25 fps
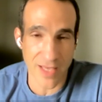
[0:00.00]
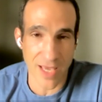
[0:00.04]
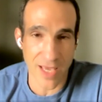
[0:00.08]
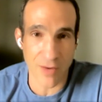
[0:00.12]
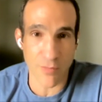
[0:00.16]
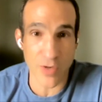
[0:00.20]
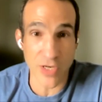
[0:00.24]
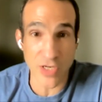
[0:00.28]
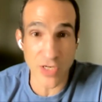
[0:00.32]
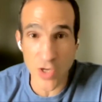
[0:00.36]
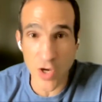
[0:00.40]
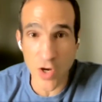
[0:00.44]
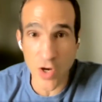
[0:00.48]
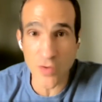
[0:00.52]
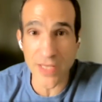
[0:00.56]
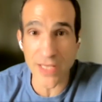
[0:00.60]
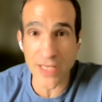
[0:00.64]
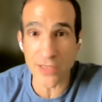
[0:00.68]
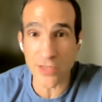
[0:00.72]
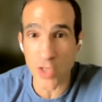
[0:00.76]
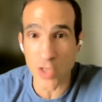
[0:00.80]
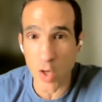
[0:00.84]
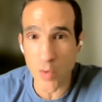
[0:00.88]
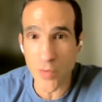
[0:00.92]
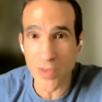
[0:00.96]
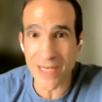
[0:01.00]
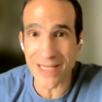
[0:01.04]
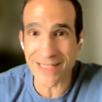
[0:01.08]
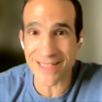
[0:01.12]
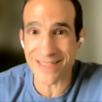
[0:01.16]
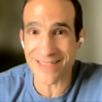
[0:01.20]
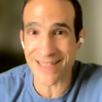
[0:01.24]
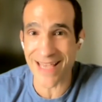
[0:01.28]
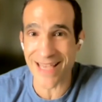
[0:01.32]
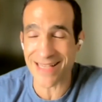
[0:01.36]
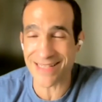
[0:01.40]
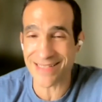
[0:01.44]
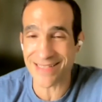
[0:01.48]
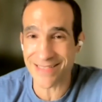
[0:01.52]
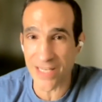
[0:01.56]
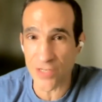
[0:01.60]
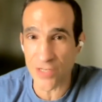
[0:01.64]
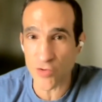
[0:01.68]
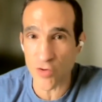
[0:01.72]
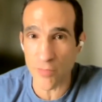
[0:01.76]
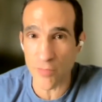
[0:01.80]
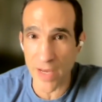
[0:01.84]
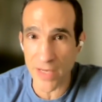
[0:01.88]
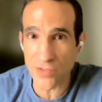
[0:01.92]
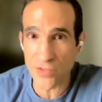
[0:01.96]
And we know that loneliness is as
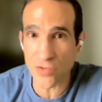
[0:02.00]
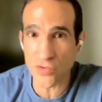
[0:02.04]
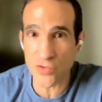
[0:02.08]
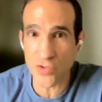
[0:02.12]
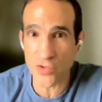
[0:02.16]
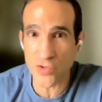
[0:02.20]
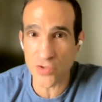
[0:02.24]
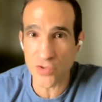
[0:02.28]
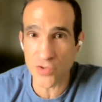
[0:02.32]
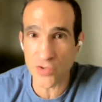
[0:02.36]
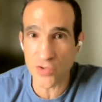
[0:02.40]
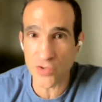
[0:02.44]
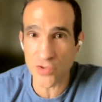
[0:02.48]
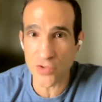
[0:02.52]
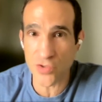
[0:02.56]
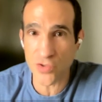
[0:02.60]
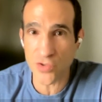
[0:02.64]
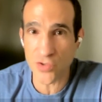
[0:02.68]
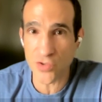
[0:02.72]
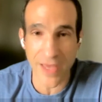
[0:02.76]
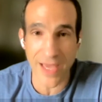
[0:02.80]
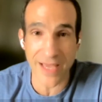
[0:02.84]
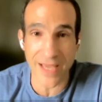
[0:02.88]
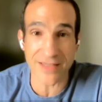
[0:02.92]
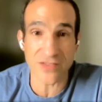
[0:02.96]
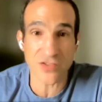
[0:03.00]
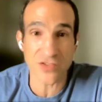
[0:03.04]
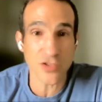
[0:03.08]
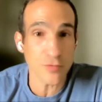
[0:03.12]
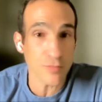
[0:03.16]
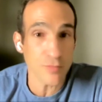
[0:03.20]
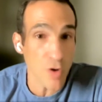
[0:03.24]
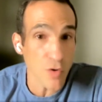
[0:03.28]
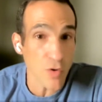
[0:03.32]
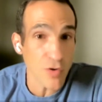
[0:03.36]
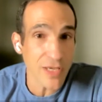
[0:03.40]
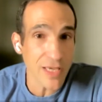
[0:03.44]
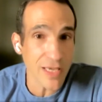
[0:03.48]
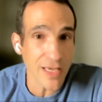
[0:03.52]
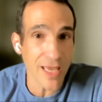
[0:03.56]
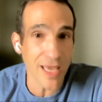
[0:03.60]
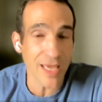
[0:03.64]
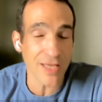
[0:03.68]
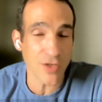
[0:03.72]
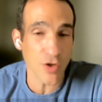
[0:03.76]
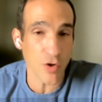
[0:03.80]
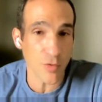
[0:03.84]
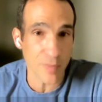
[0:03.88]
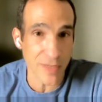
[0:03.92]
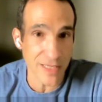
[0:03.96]
detrimental to our health as smoking
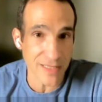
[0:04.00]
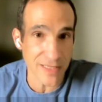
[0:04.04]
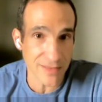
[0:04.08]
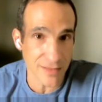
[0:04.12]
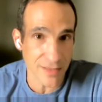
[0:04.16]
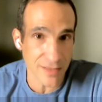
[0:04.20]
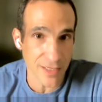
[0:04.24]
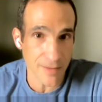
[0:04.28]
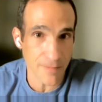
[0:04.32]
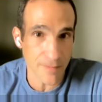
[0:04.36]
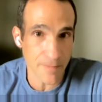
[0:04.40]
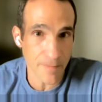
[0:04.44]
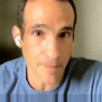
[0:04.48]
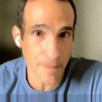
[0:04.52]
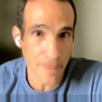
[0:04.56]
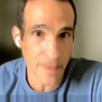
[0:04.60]
and obesity,